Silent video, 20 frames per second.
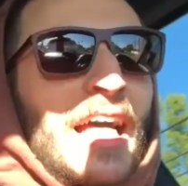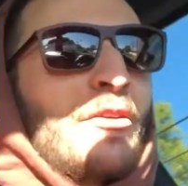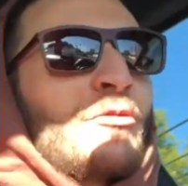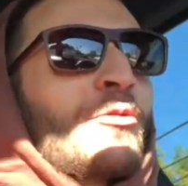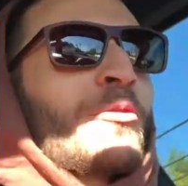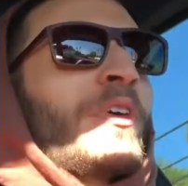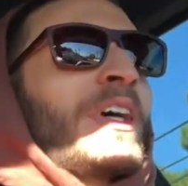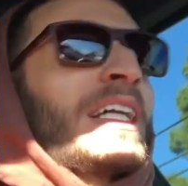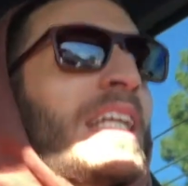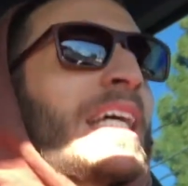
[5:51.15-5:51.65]

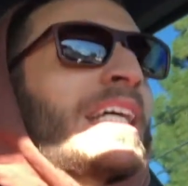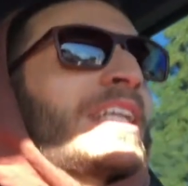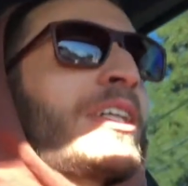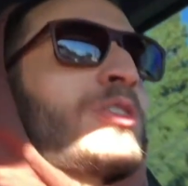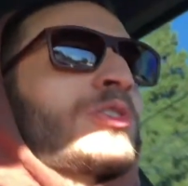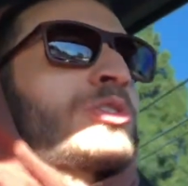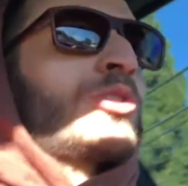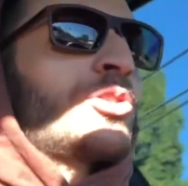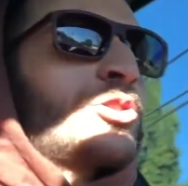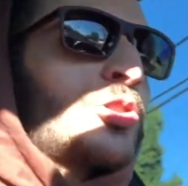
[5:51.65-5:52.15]
front end
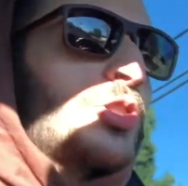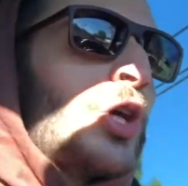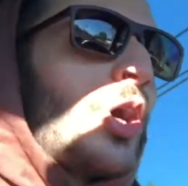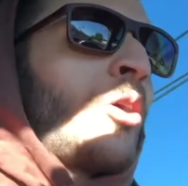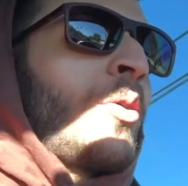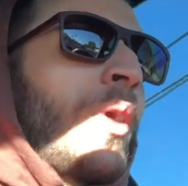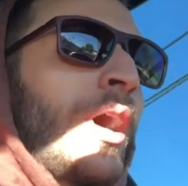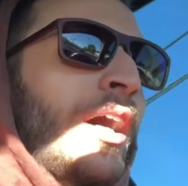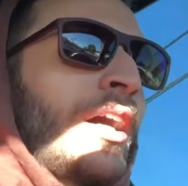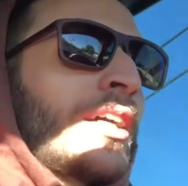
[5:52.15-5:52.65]
is
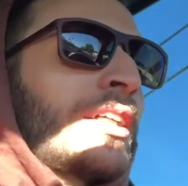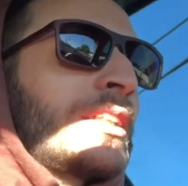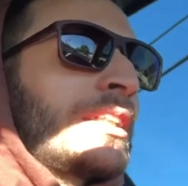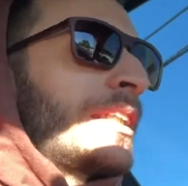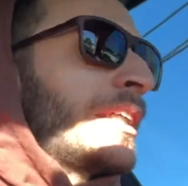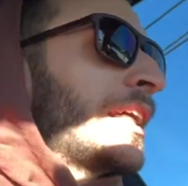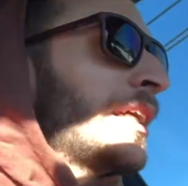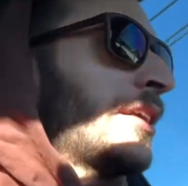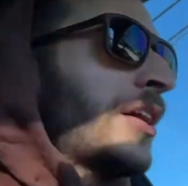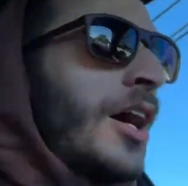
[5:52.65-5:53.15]
so
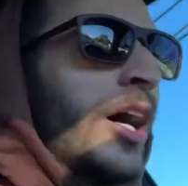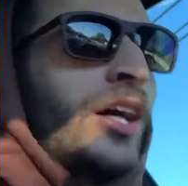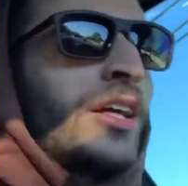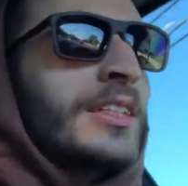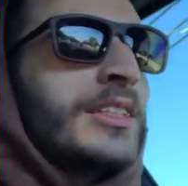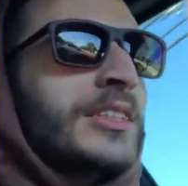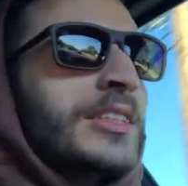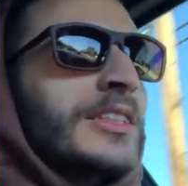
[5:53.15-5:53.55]
ugly. It honestly